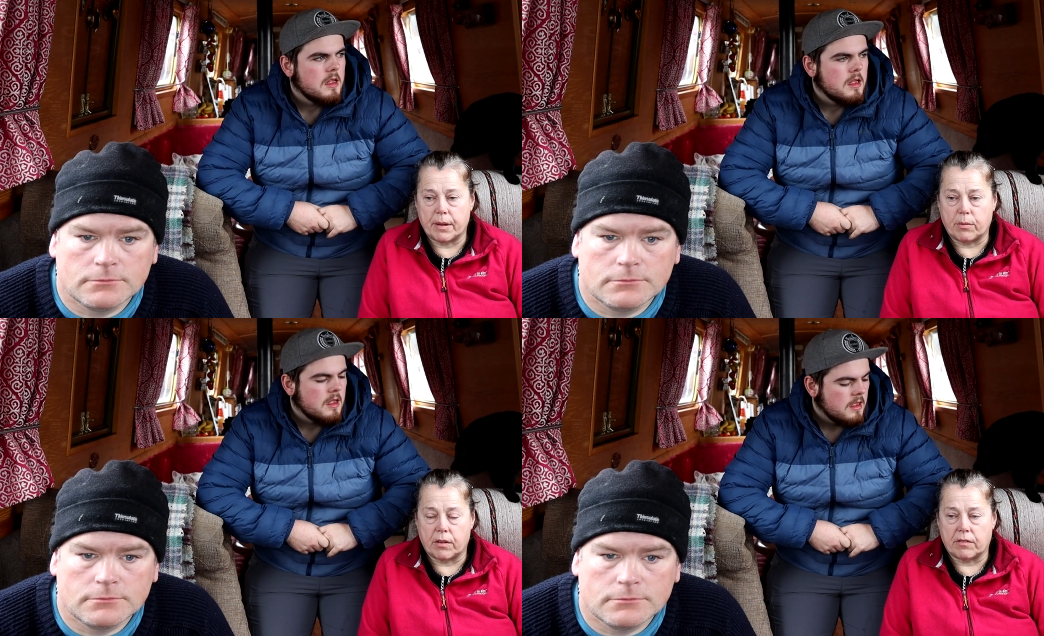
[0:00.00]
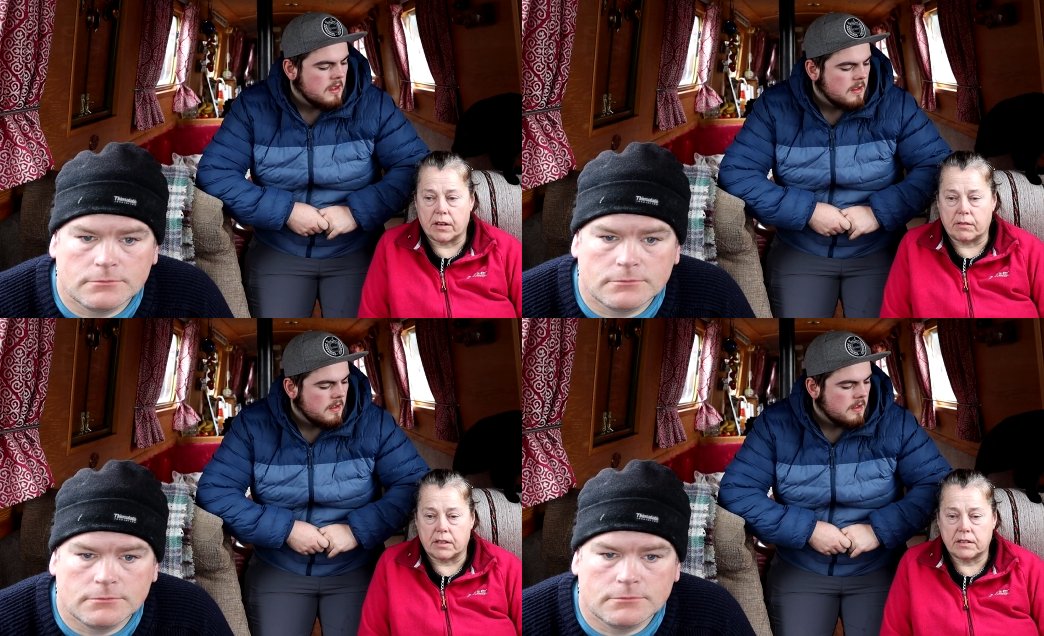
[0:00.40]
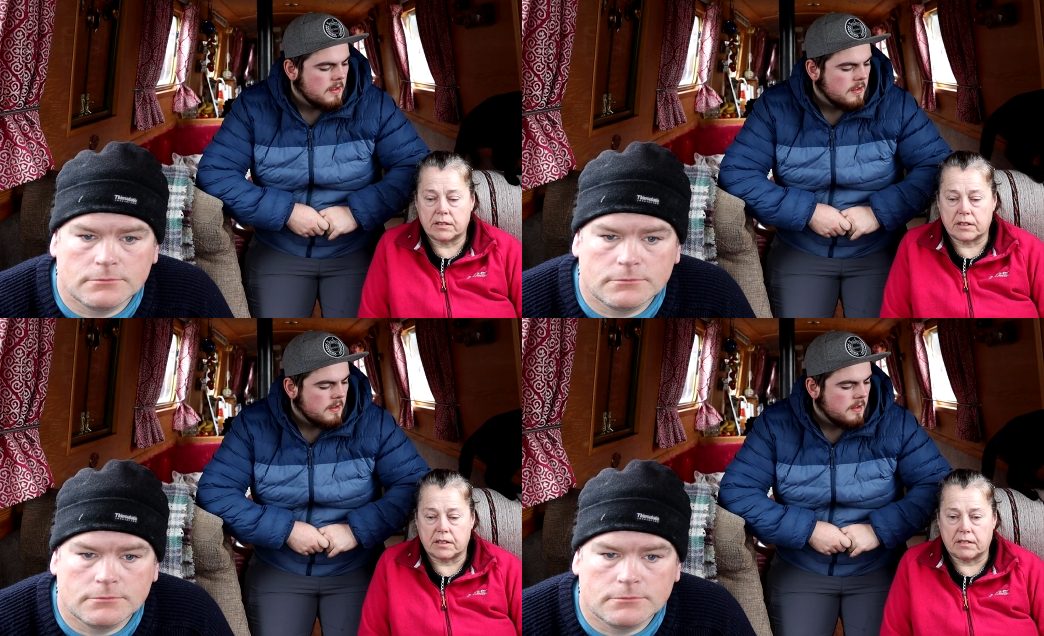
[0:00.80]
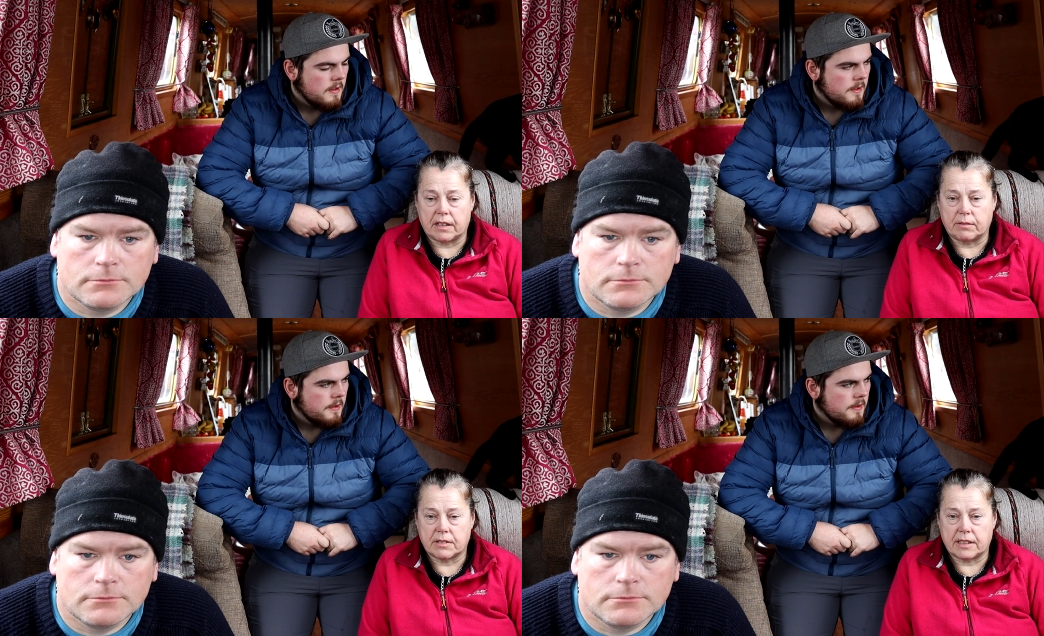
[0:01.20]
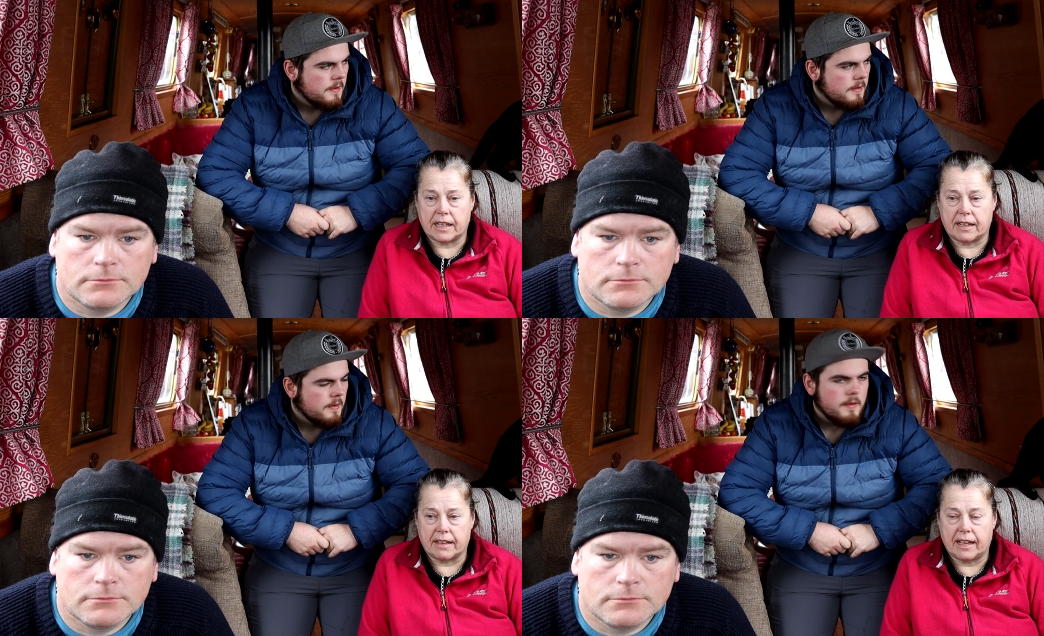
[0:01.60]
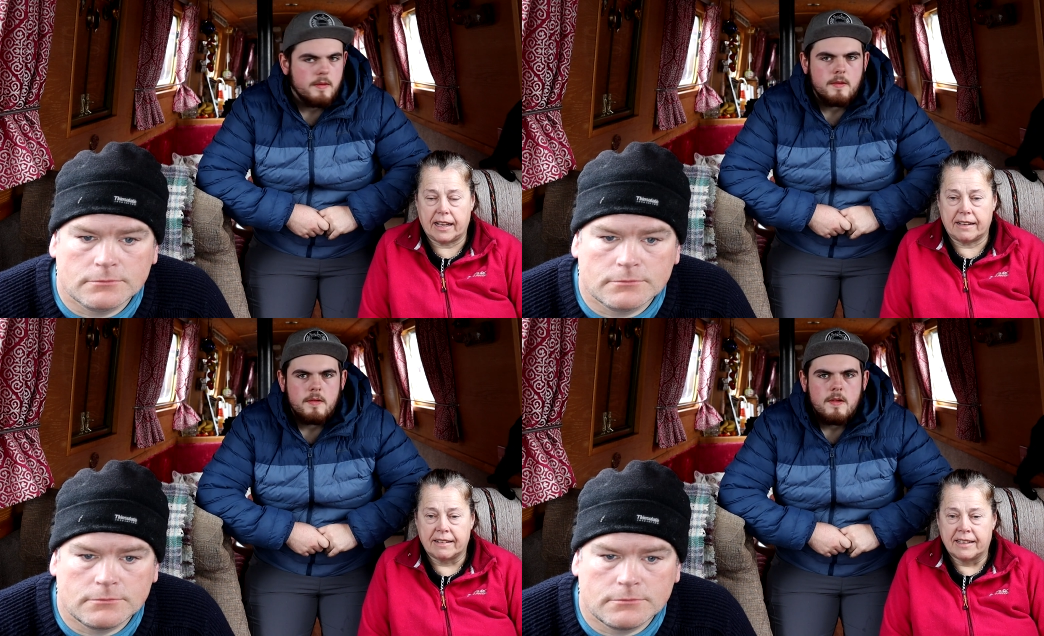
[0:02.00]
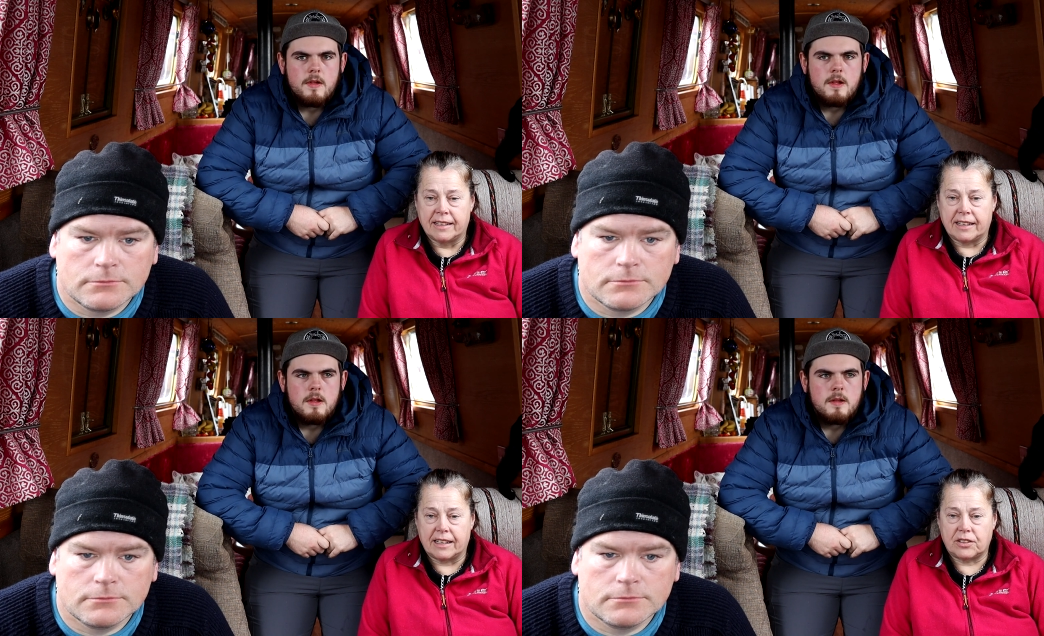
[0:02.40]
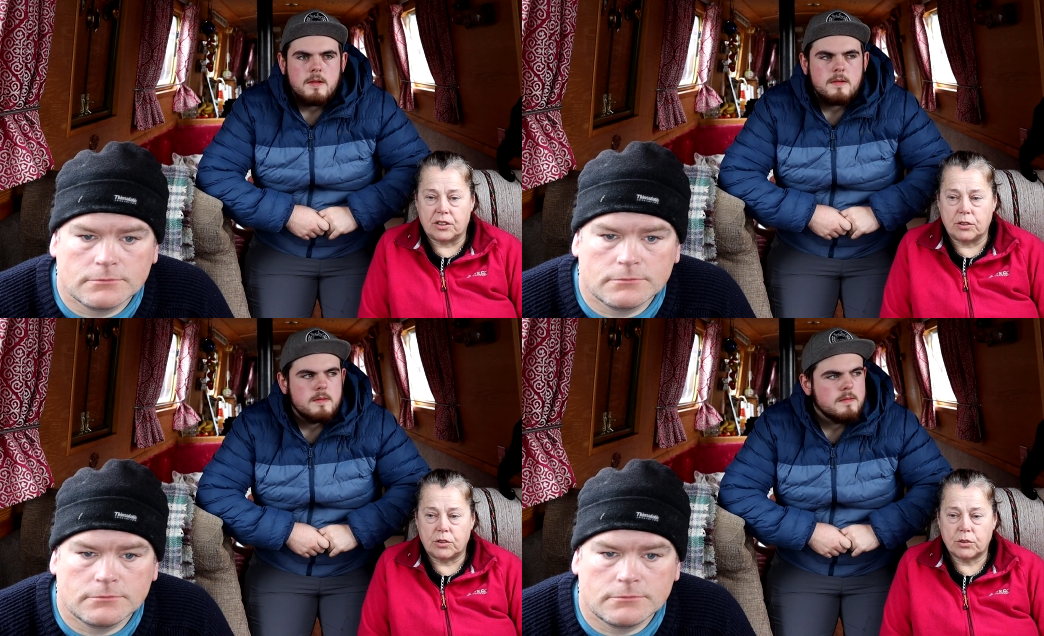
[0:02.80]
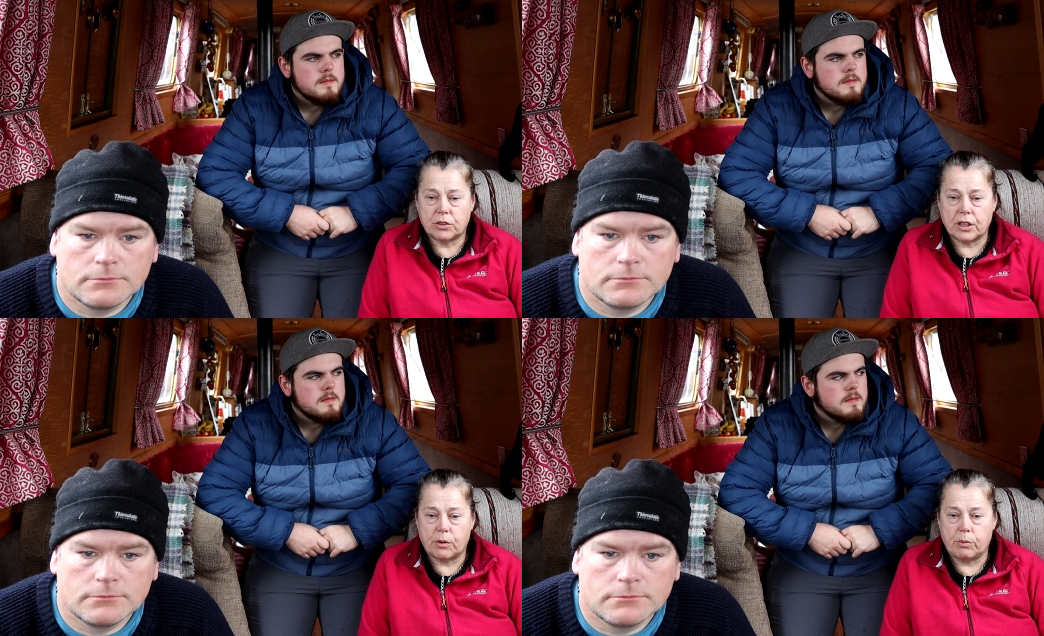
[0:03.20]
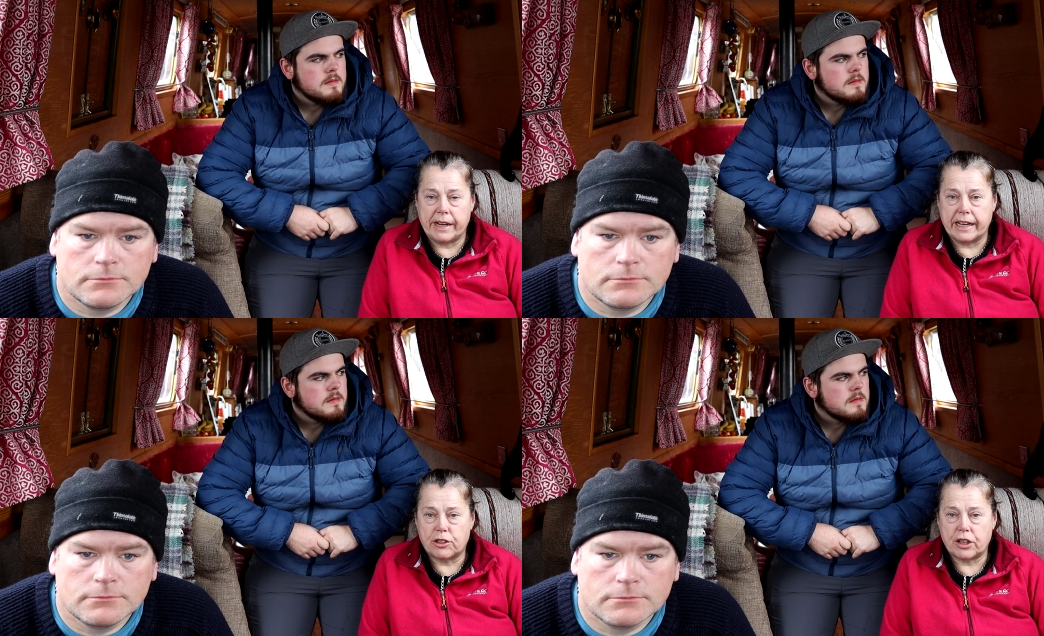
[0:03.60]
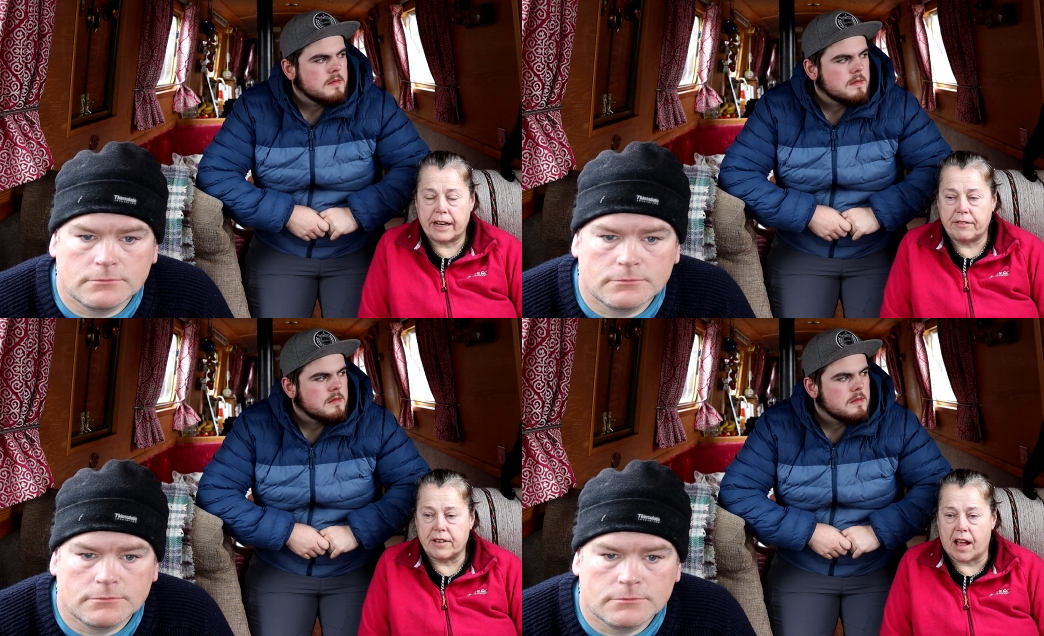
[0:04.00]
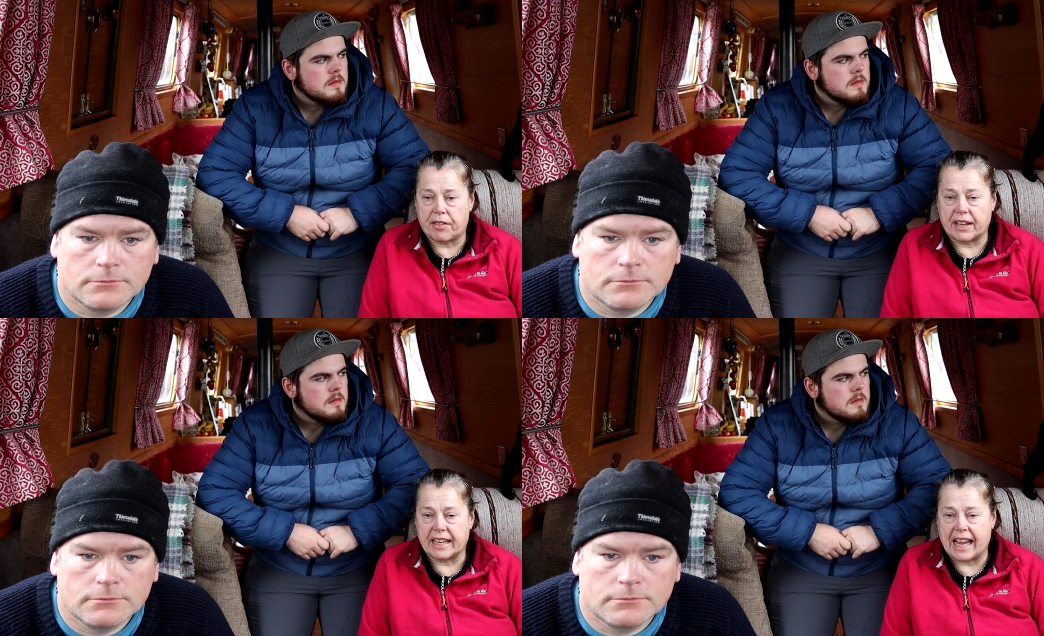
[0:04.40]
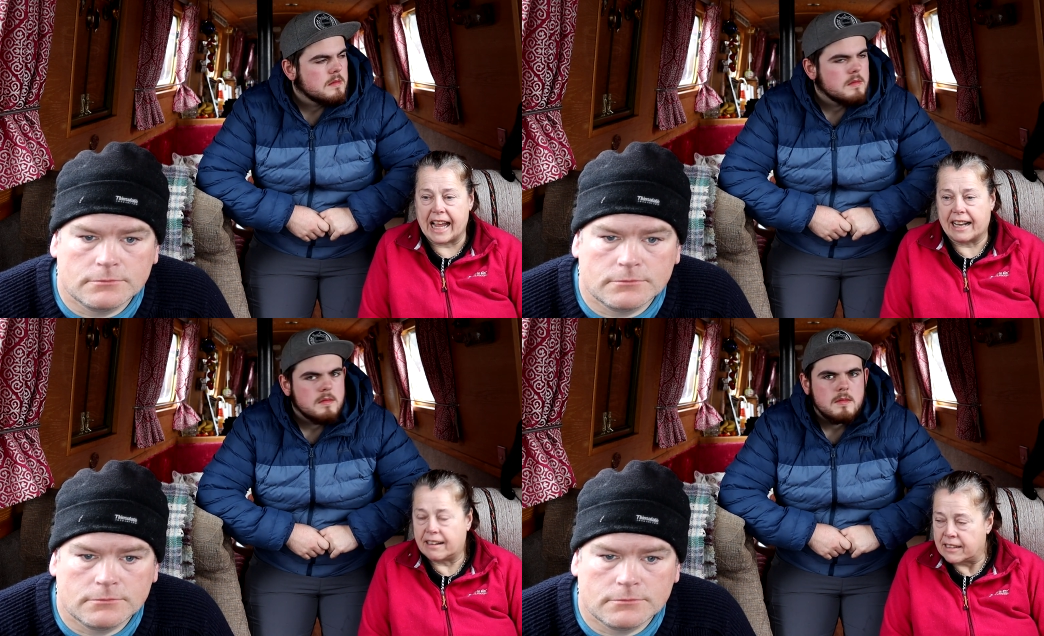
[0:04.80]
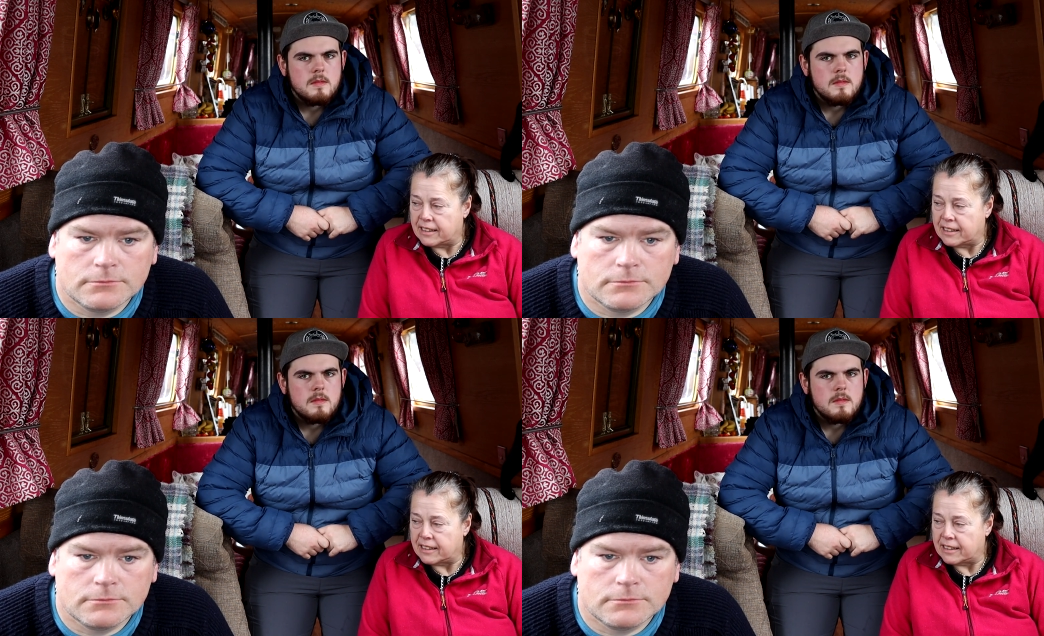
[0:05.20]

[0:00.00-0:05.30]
Speaker 1: but they weren't the right one. So that was the end of that, as usual. So we achieved nothing again.